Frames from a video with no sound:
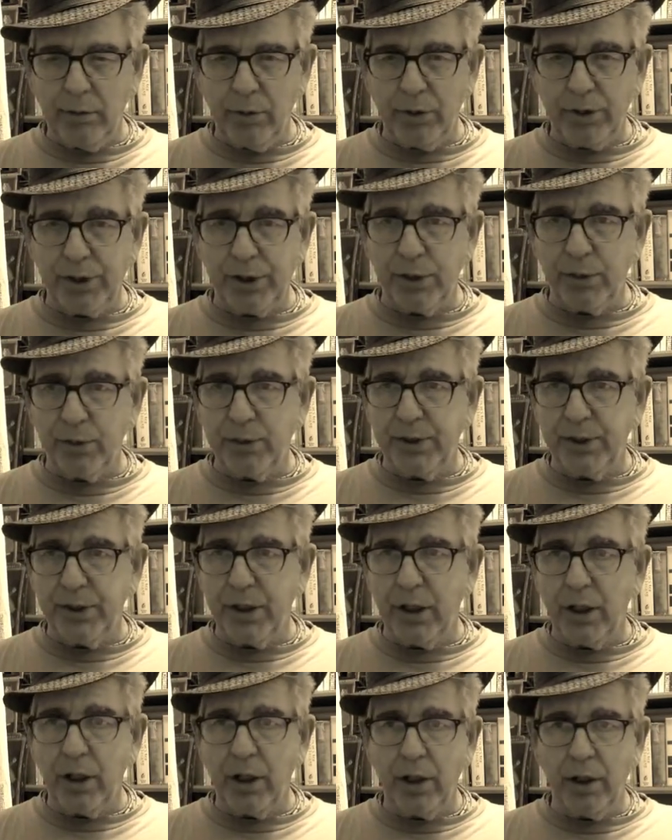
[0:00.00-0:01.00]
Muslims
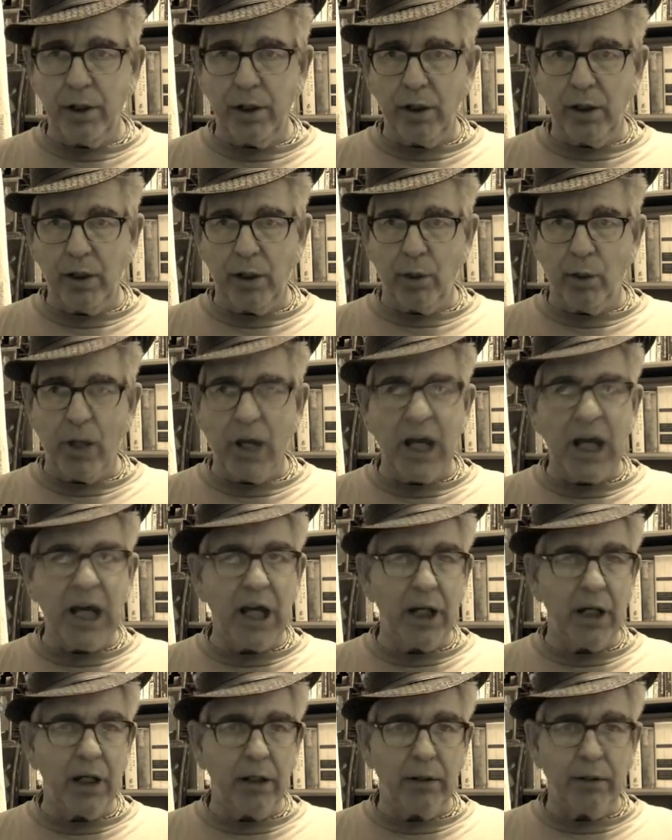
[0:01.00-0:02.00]
there, in
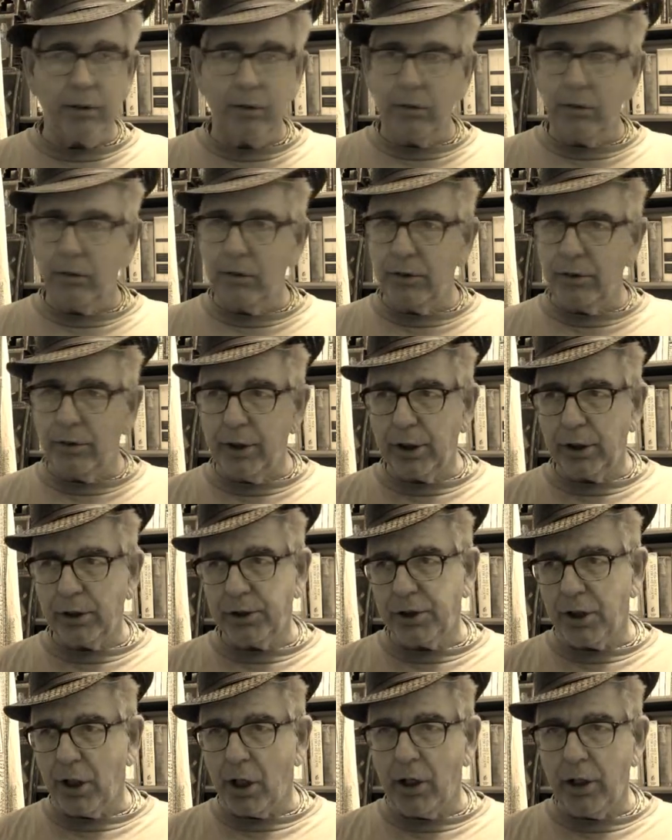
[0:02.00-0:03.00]
Iran during
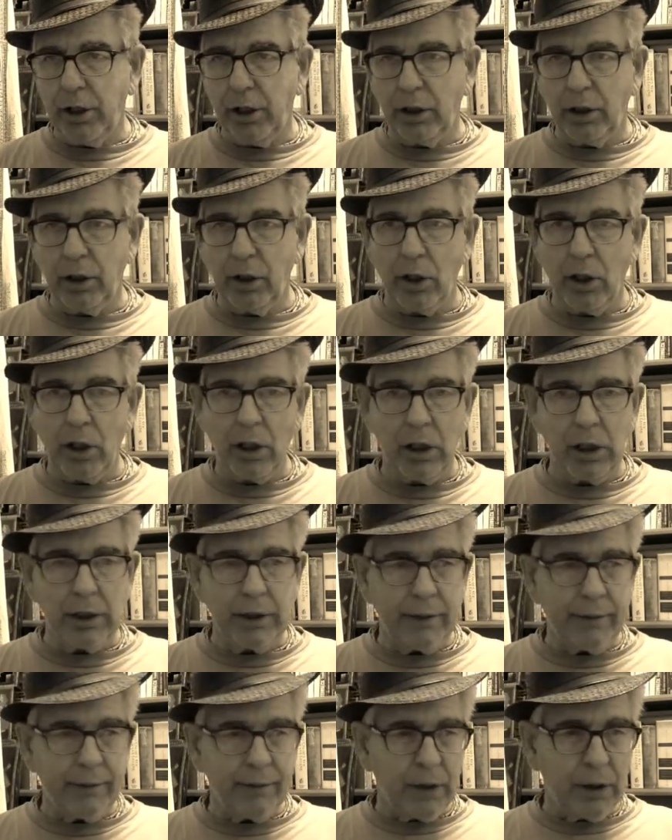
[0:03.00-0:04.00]
Sharia law,
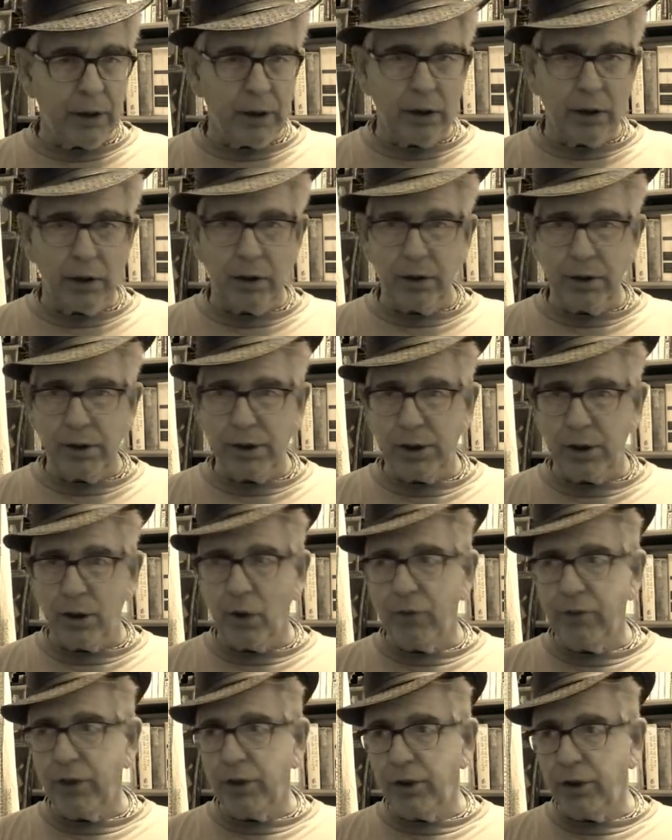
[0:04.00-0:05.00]
in the
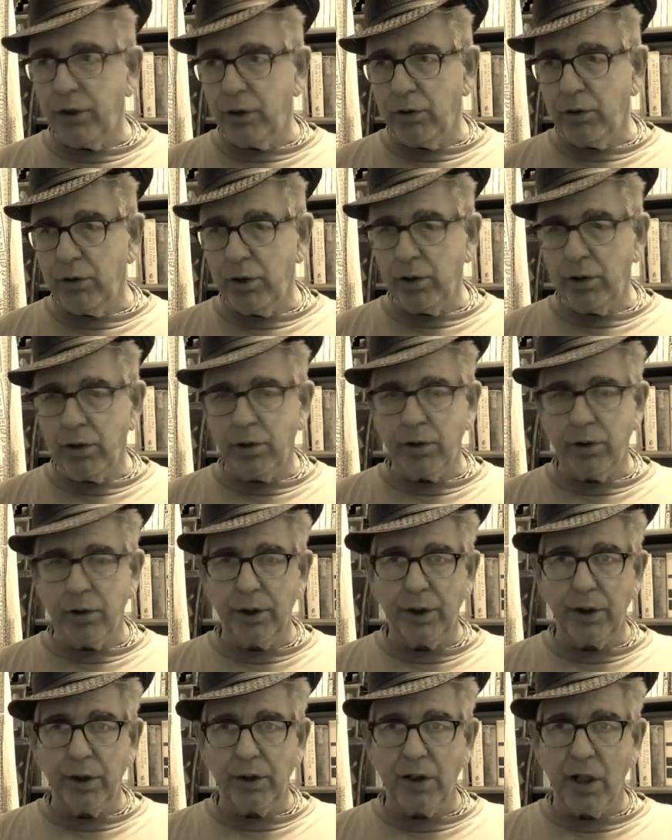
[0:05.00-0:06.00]
Soviet Union
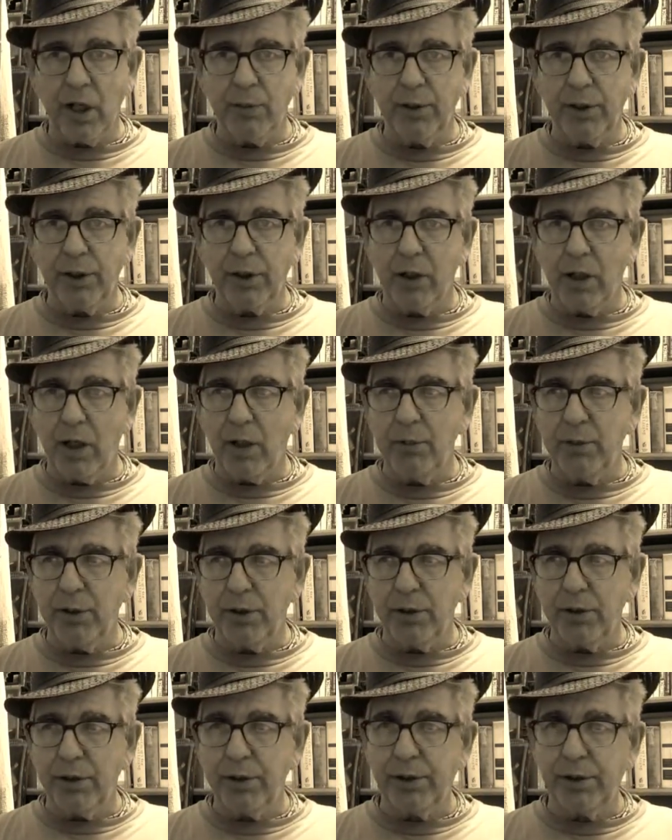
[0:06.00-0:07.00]
during the time of the
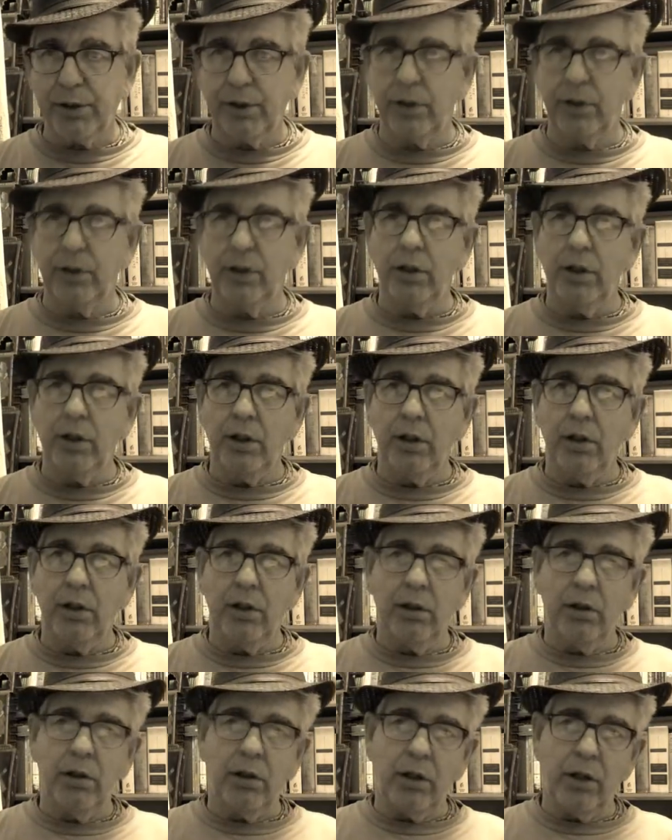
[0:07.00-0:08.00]
communists.
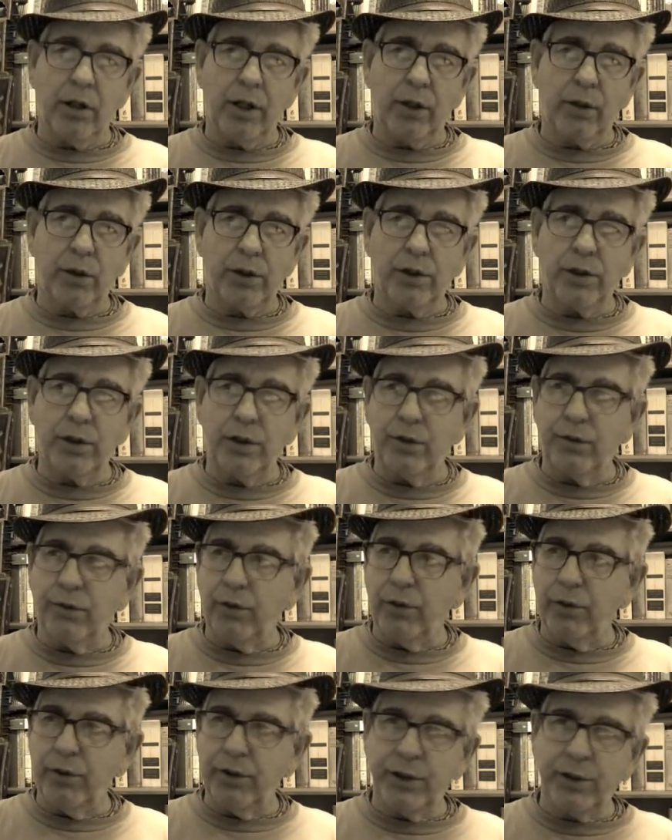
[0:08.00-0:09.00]
Hare Krishna
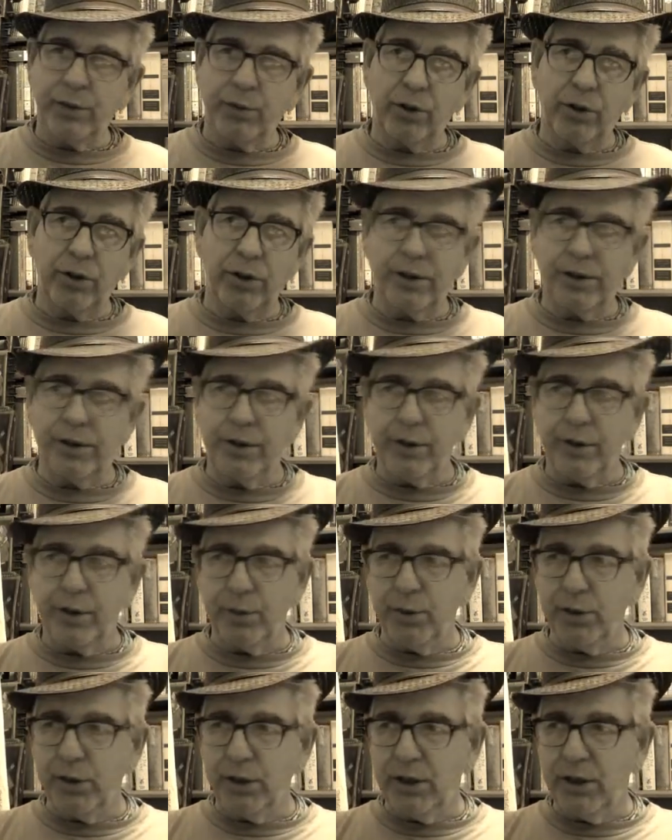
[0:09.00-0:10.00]
devotees were considered
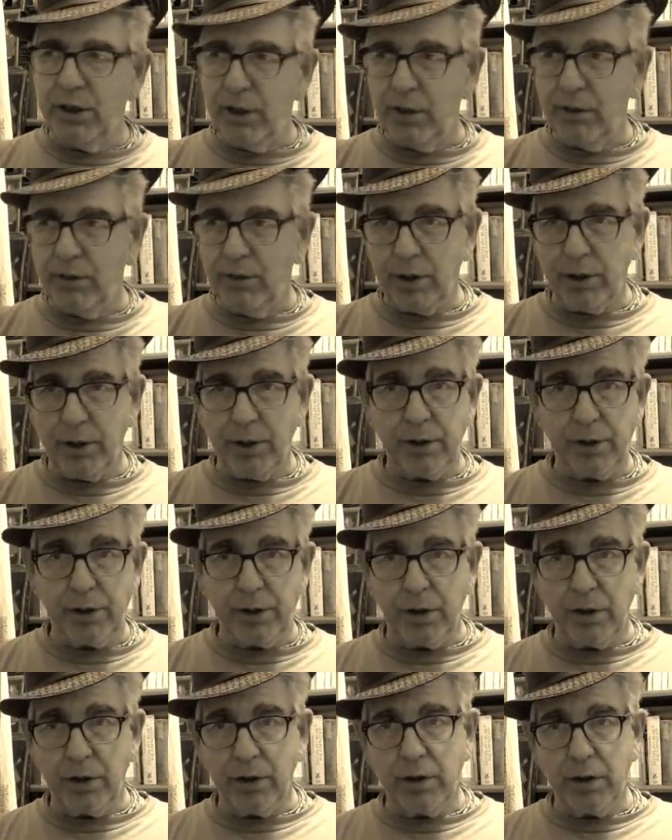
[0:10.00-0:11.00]
to be
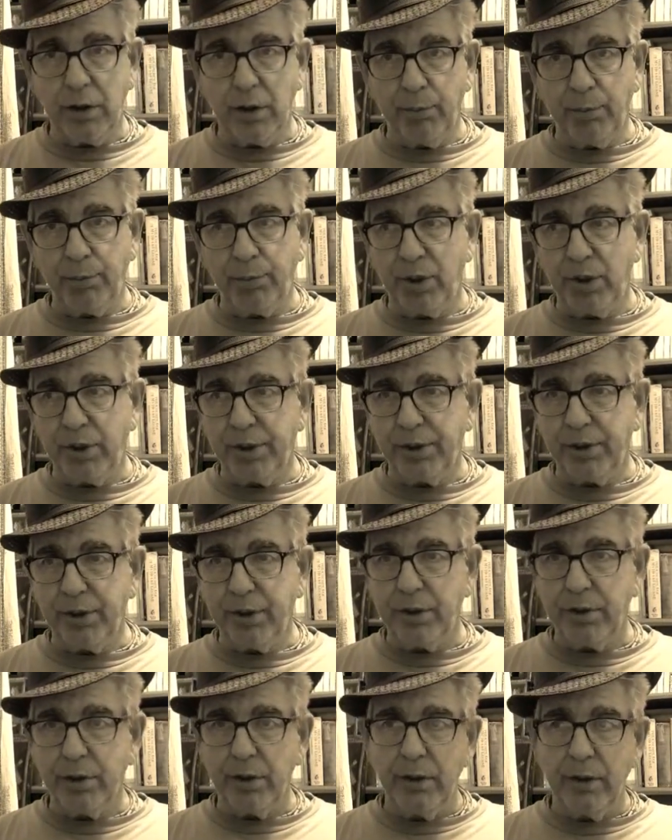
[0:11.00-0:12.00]
deviants and
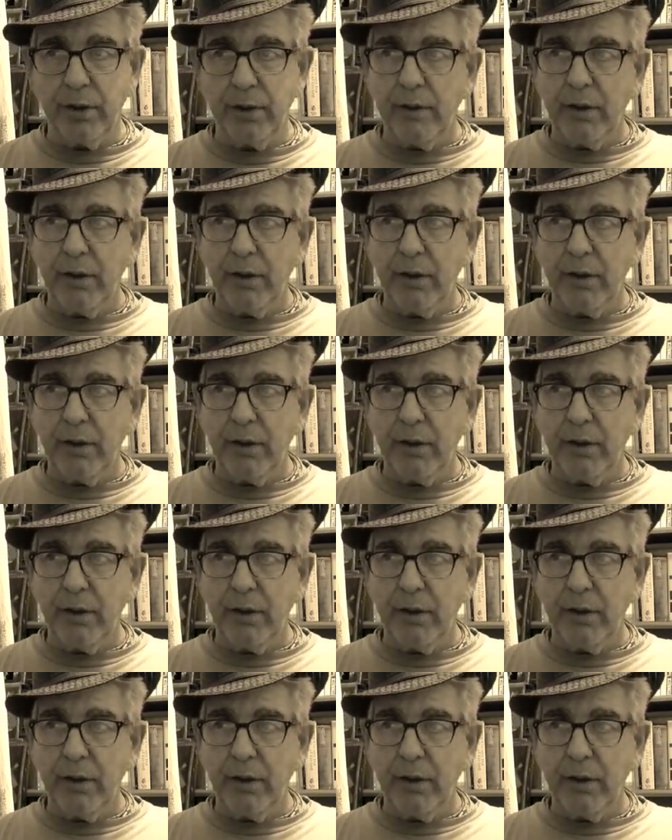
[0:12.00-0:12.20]
imprisoned.